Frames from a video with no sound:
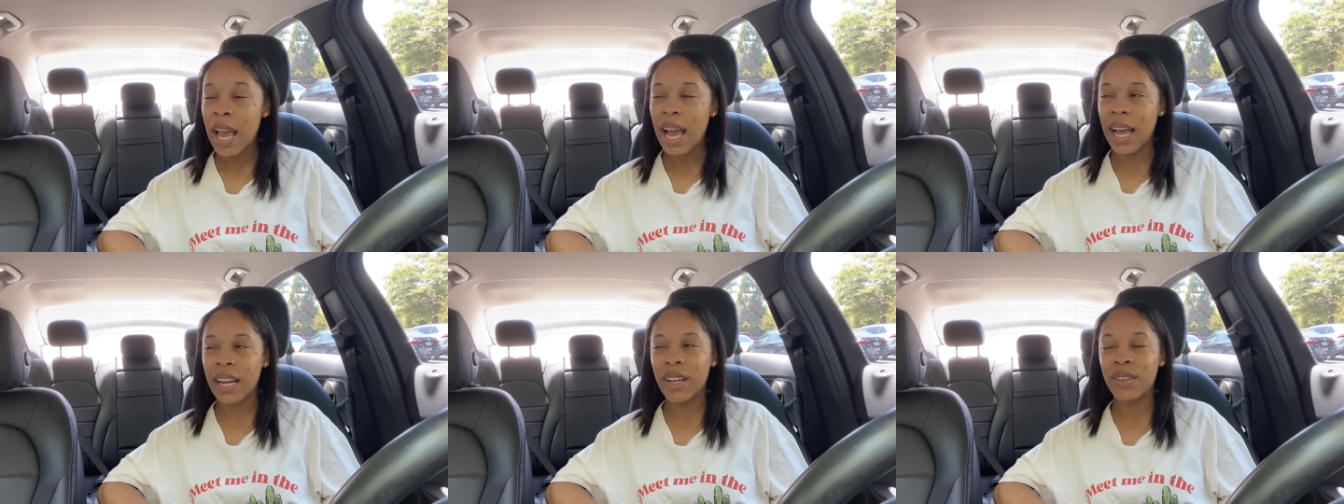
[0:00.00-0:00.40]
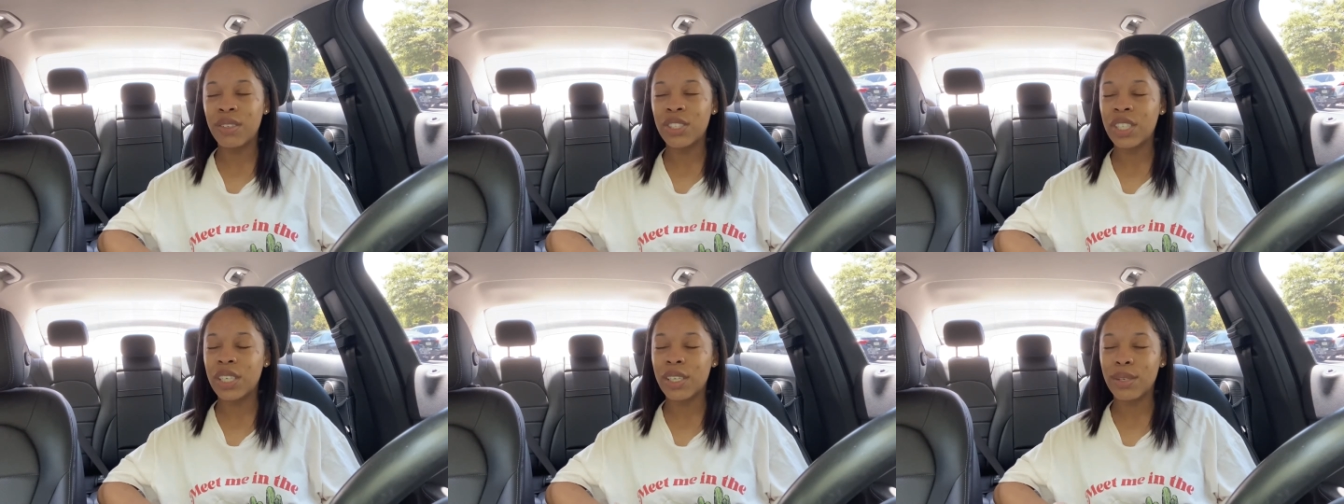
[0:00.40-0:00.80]
I know
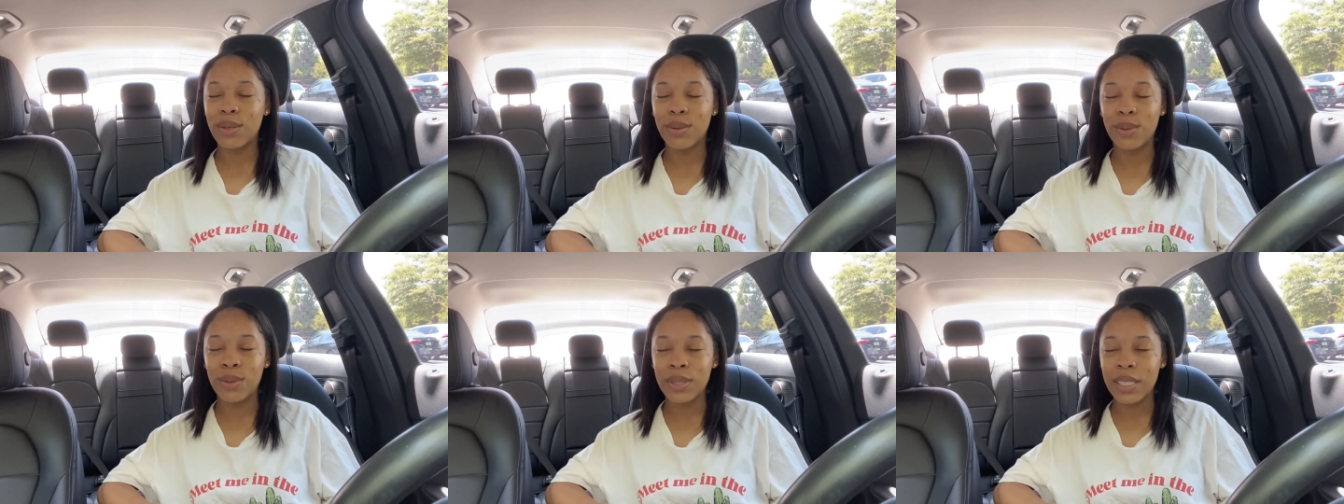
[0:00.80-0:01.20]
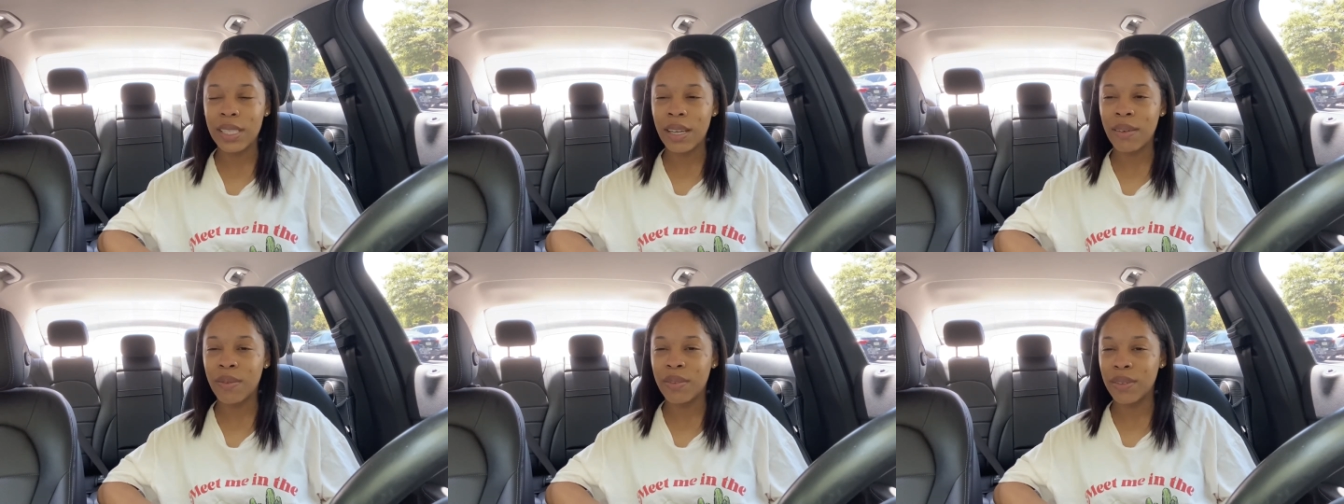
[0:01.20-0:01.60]
you shouldn't Google
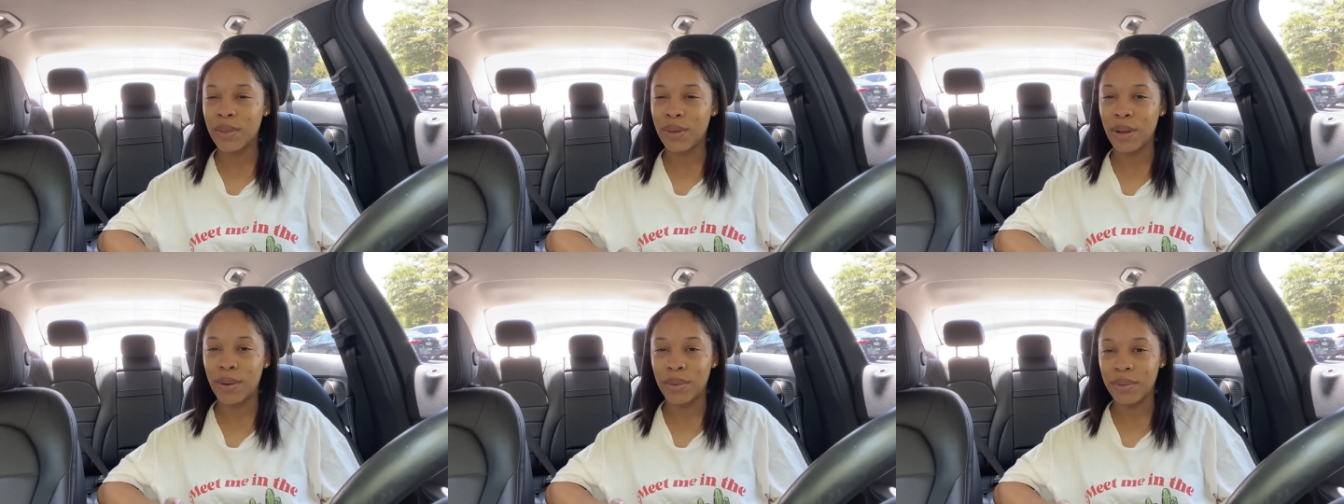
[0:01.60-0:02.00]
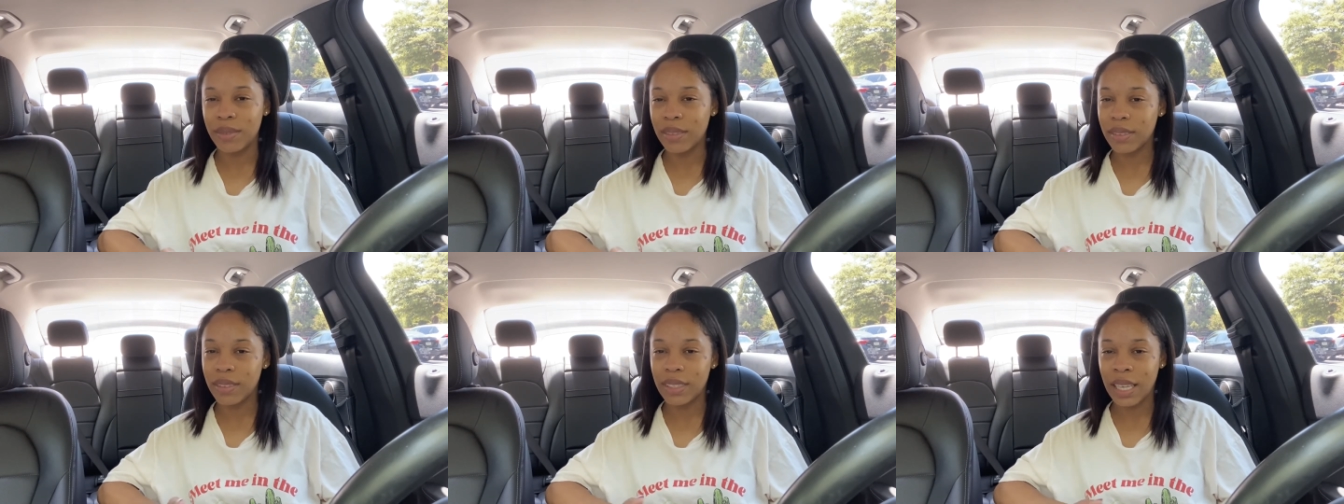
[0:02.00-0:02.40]
stuff, you know,
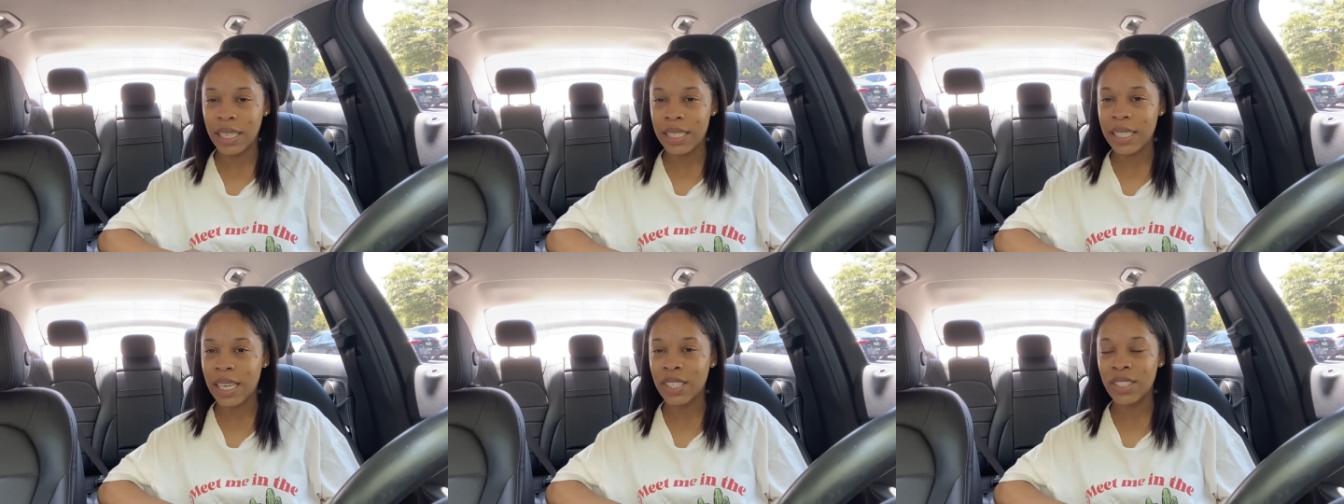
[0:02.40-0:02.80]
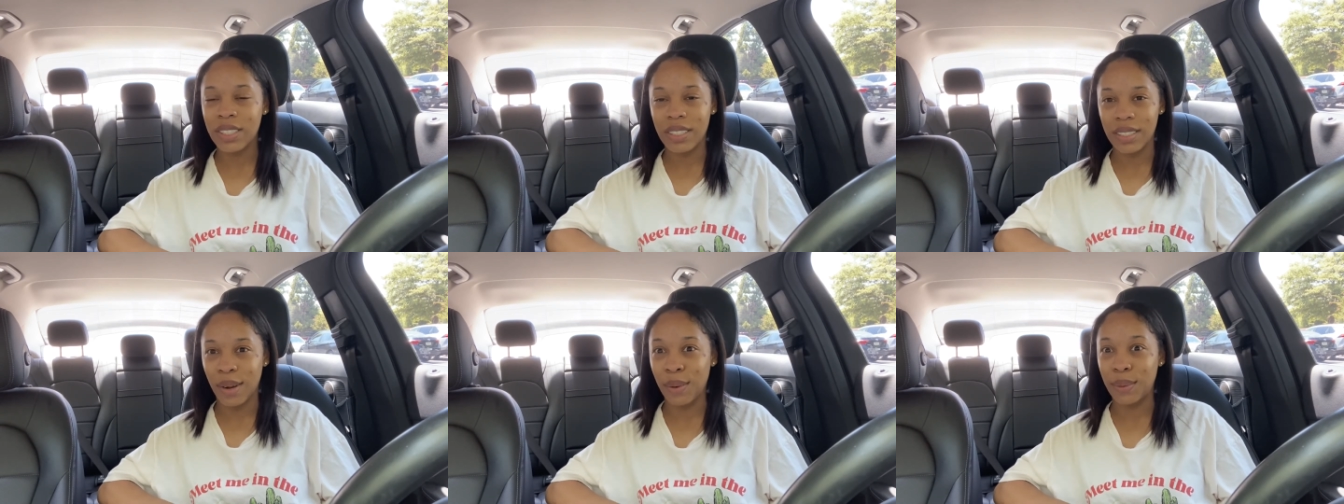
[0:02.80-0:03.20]
they say
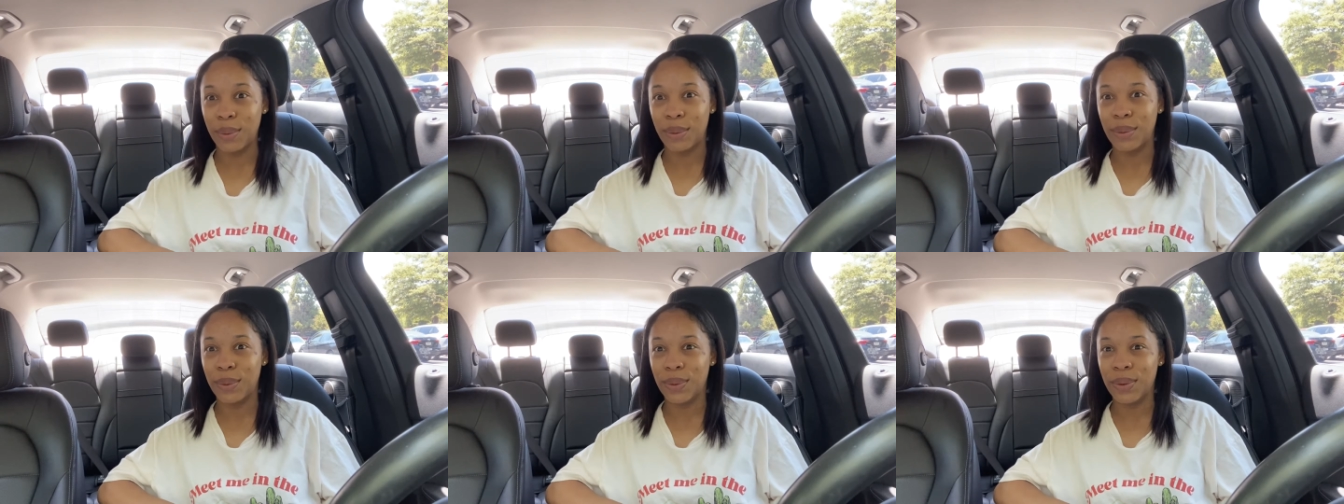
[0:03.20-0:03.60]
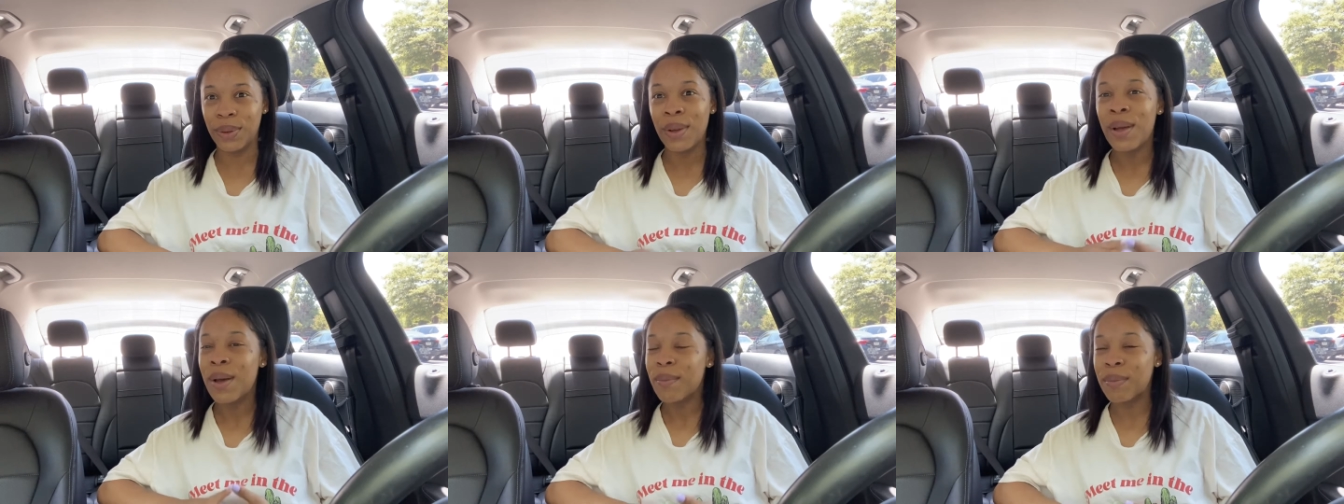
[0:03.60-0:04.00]
don't
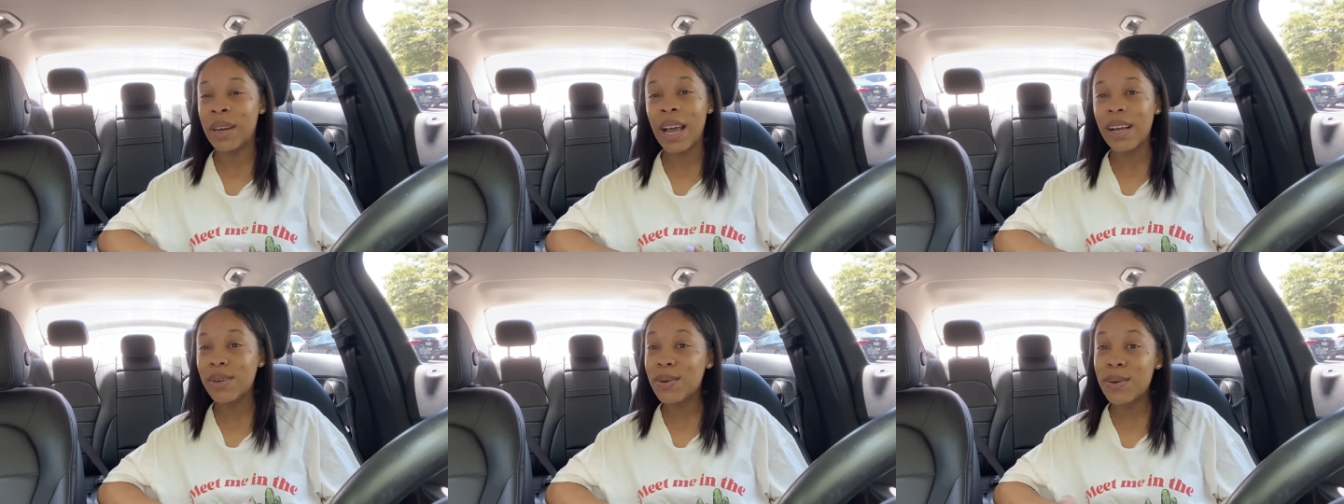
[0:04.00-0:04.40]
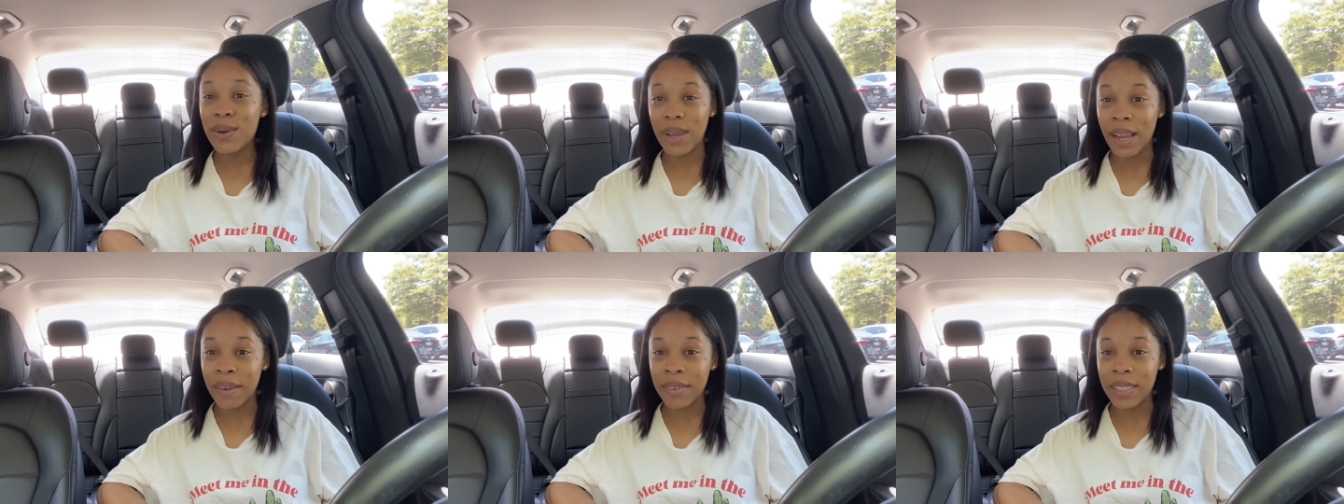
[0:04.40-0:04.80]
Google, but I
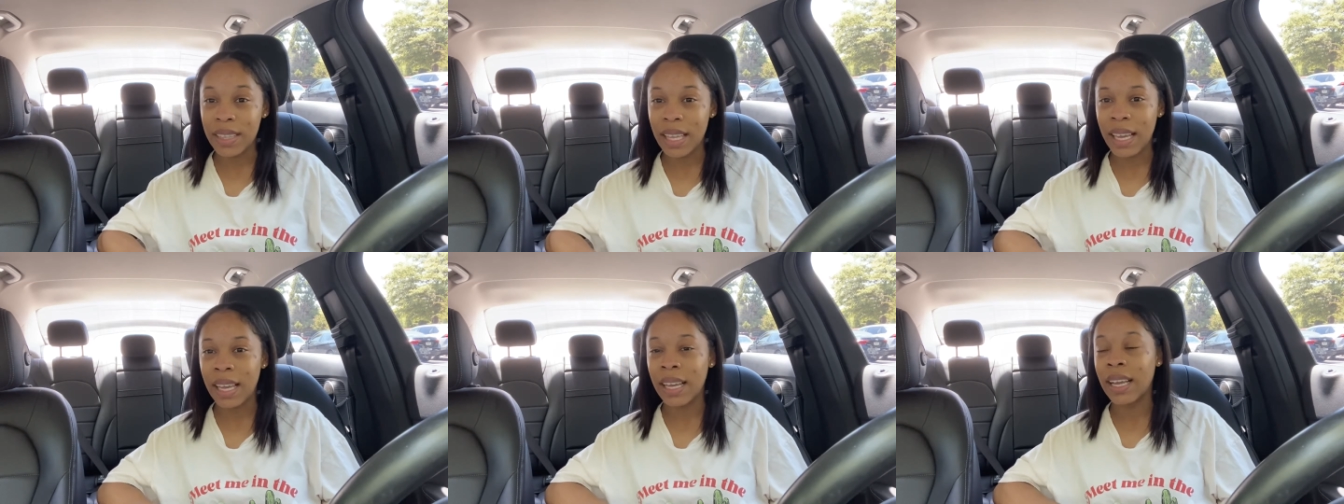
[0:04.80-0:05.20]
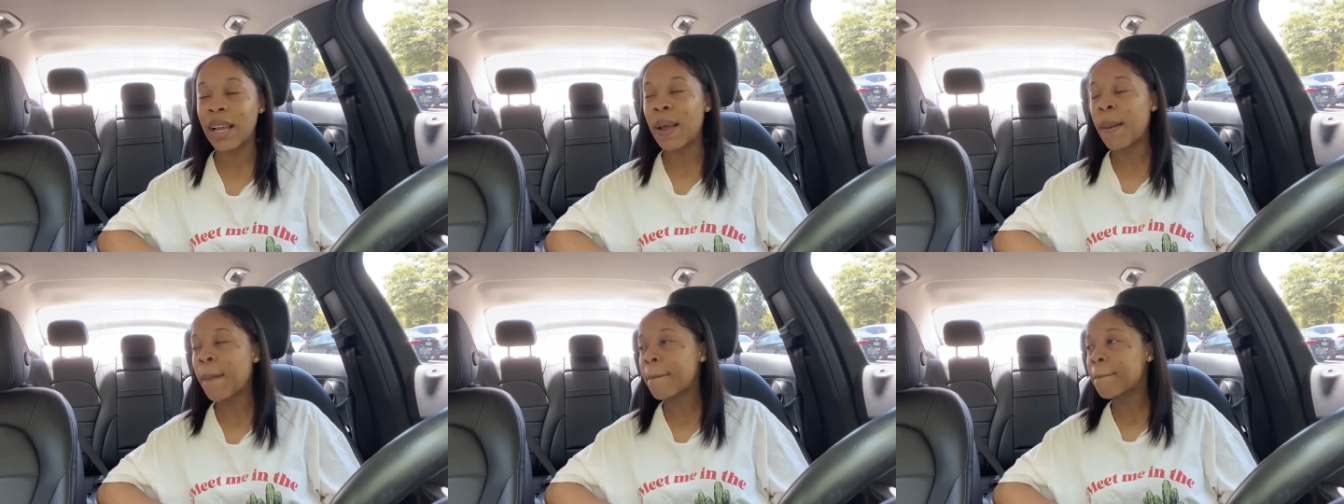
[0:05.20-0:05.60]
Google
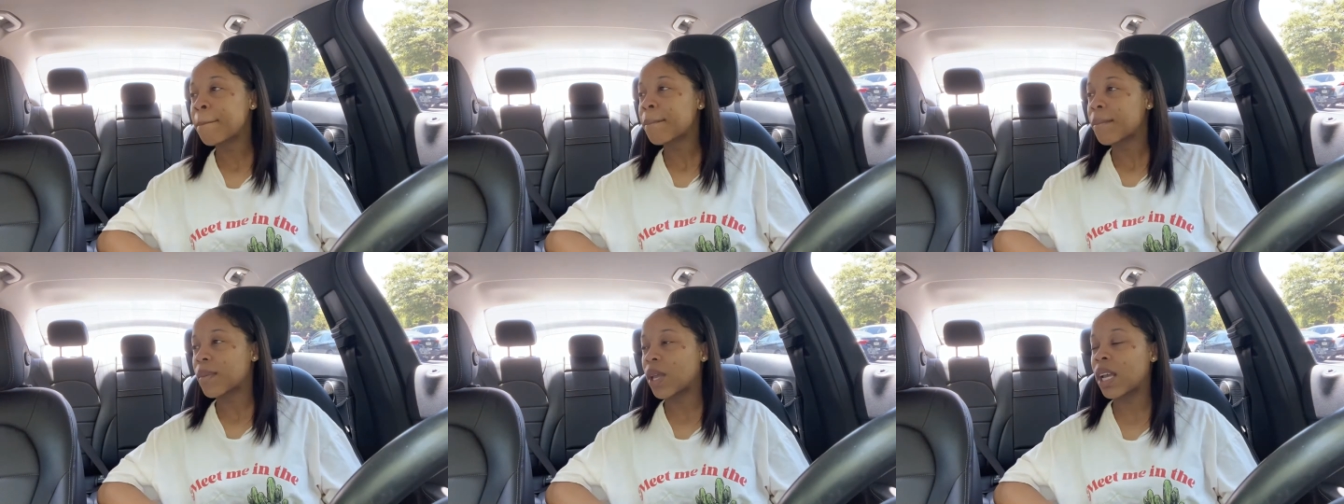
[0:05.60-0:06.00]
everything.